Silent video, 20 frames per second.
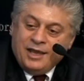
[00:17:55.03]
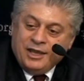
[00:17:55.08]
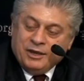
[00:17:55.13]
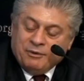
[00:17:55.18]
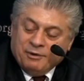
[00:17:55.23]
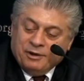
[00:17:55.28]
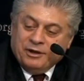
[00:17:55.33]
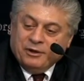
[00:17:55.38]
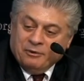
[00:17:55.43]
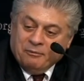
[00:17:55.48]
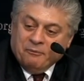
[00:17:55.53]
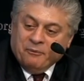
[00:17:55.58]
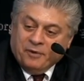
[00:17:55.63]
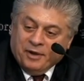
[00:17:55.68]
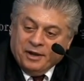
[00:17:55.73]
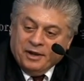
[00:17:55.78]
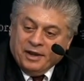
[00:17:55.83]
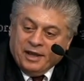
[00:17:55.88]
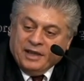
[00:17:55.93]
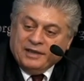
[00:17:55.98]
You're at home
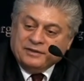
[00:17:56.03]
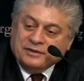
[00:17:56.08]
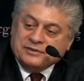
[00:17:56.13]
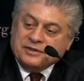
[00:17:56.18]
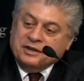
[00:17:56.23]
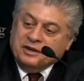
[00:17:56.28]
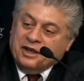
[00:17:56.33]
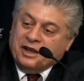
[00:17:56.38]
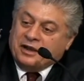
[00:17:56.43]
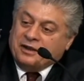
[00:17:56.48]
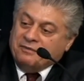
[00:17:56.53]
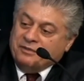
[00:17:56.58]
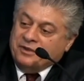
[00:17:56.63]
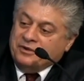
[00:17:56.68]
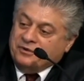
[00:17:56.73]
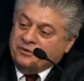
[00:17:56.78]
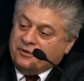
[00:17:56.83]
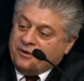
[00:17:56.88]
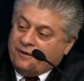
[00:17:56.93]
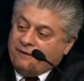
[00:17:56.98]
one night, there's a knock on
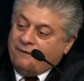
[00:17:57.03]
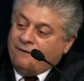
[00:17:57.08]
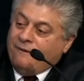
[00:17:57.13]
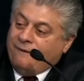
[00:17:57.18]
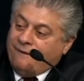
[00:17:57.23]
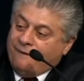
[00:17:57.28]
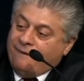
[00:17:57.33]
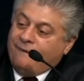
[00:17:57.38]
the door.